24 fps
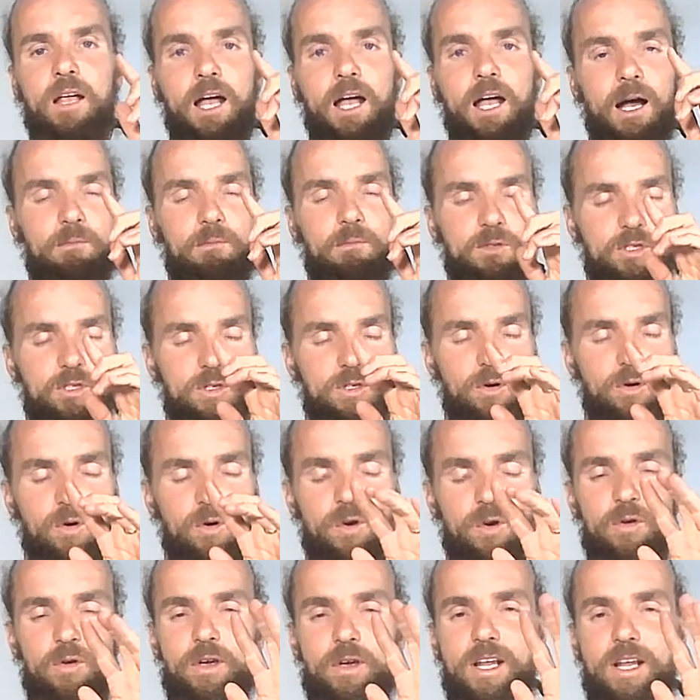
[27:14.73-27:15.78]
I'm sure
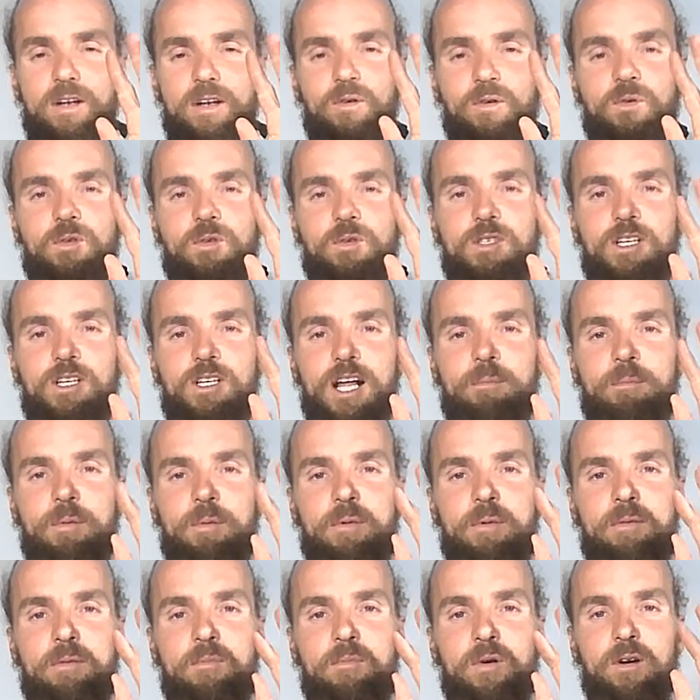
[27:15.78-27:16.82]
you can loosen up a
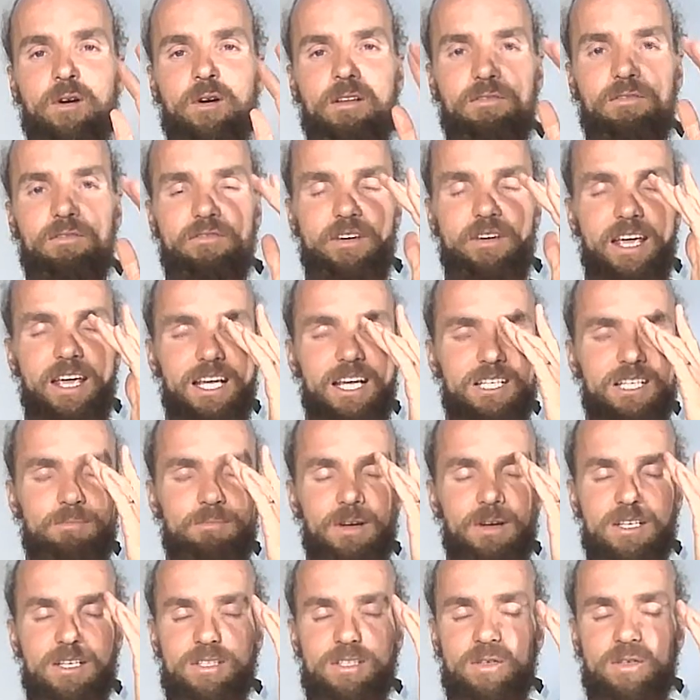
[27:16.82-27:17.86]
bit more the face
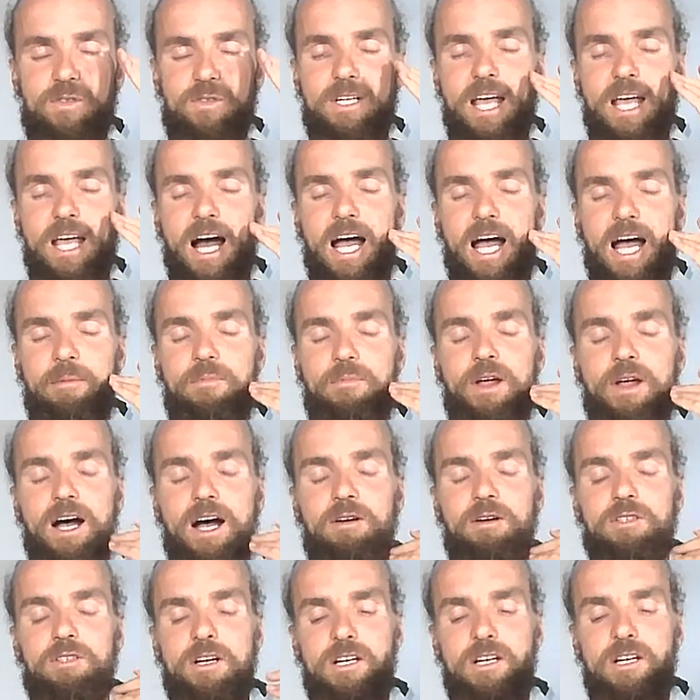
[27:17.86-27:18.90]
muscles, the
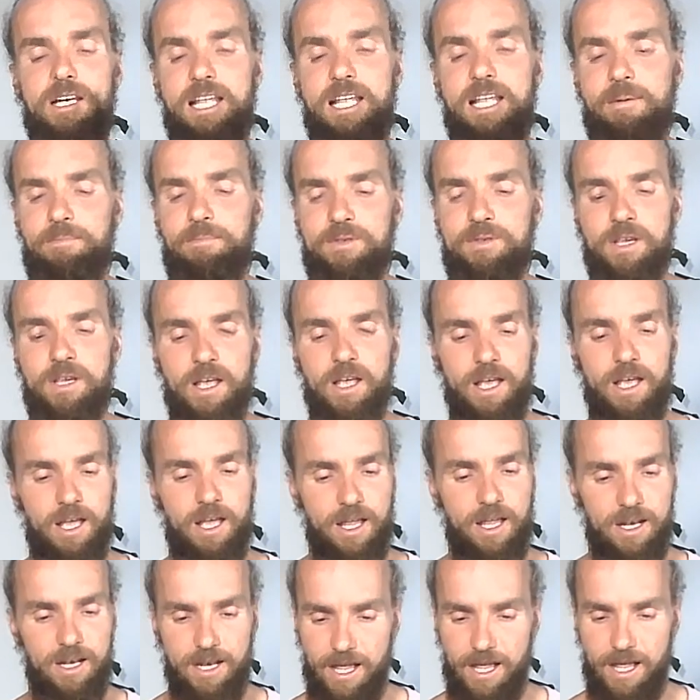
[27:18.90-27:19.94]
eyebrows, the lips,
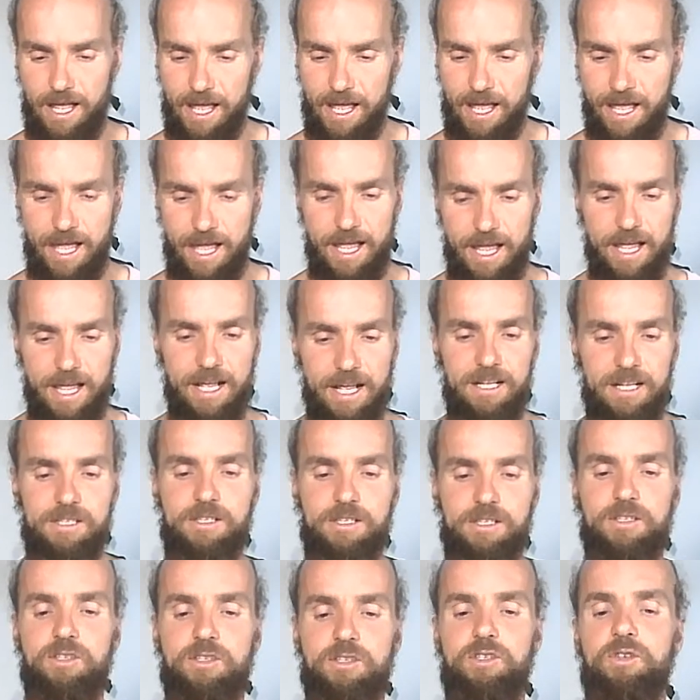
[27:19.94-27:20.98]
the hands,
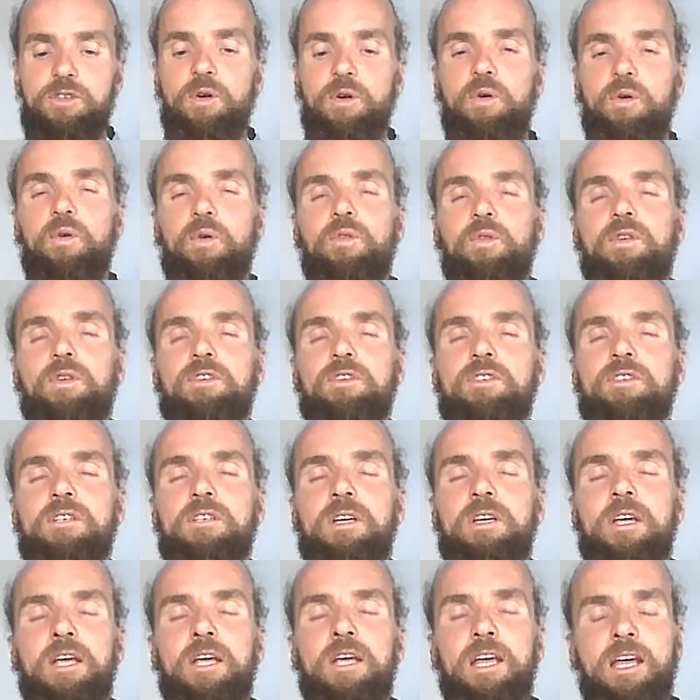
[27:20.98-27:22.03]
the shoulders.
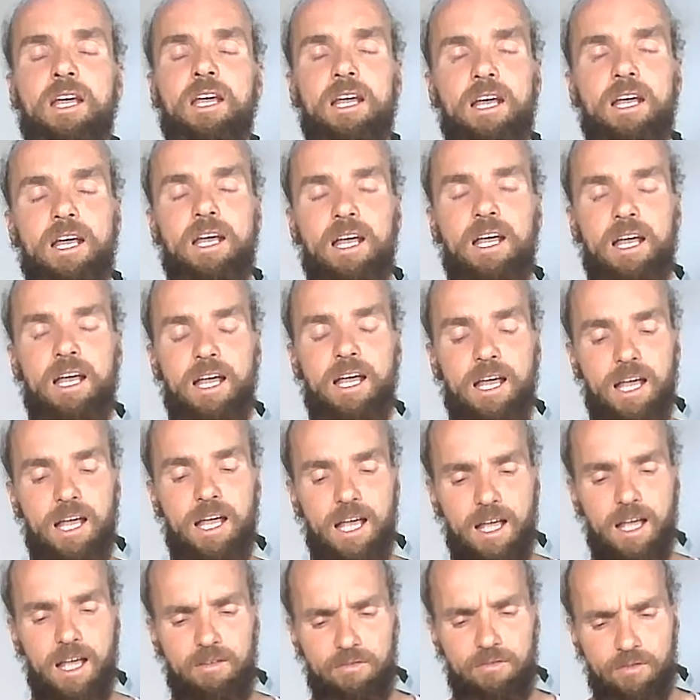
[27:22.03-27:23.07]

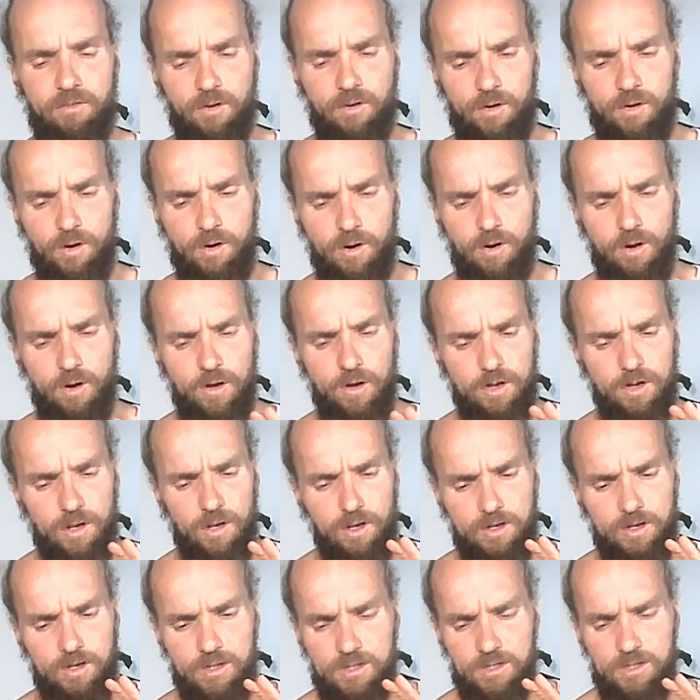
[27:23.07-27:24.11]
And for
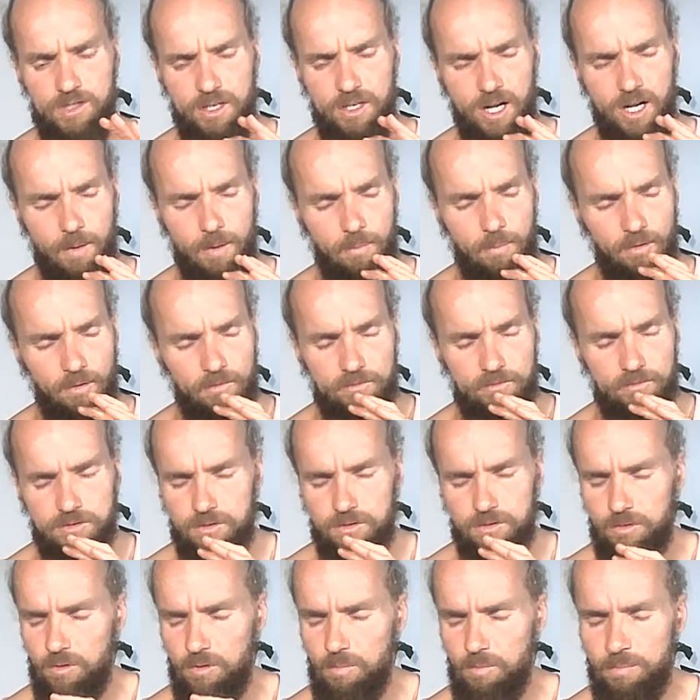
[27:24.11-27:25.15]
just a couple of
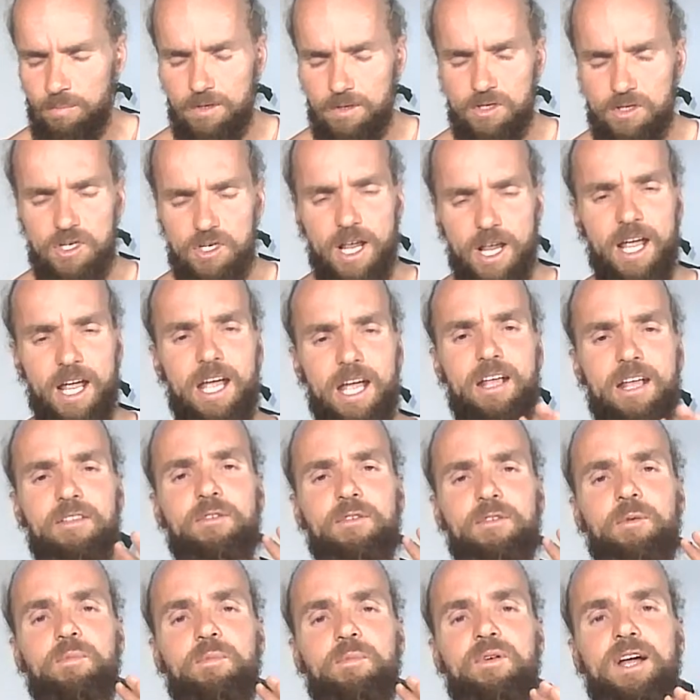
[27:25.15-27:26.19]
super
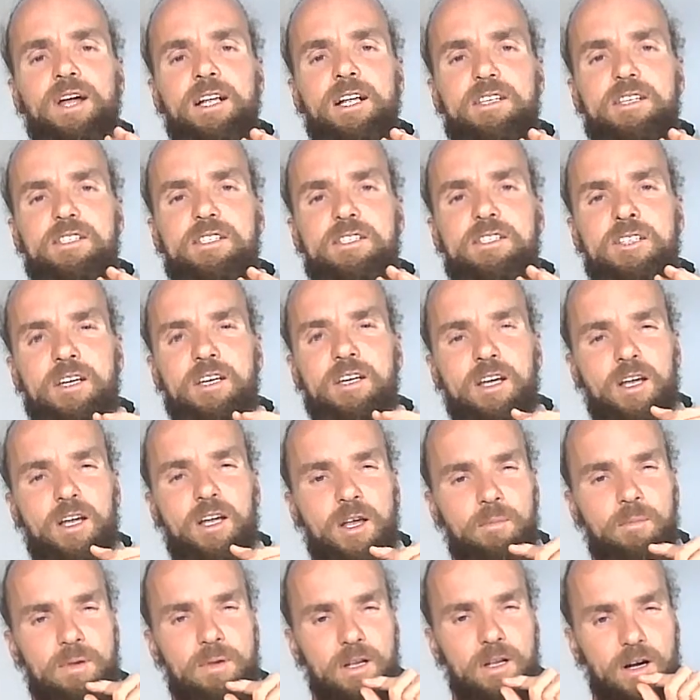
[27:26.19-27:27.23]
gentle breaths,
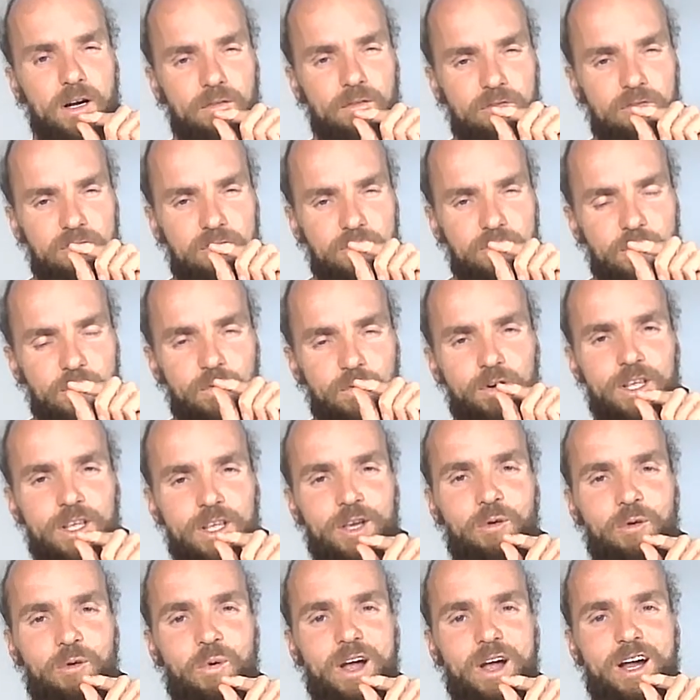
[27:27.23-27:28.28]
become fully
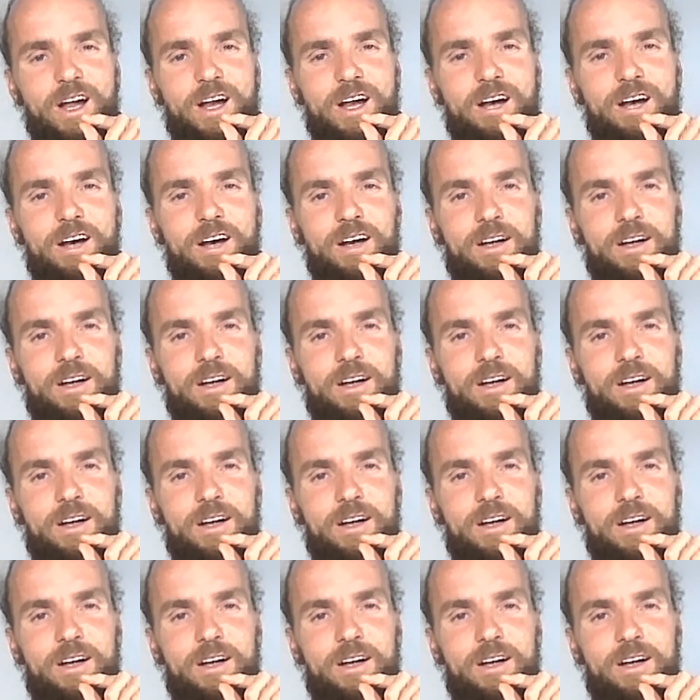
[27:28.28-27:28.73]
aware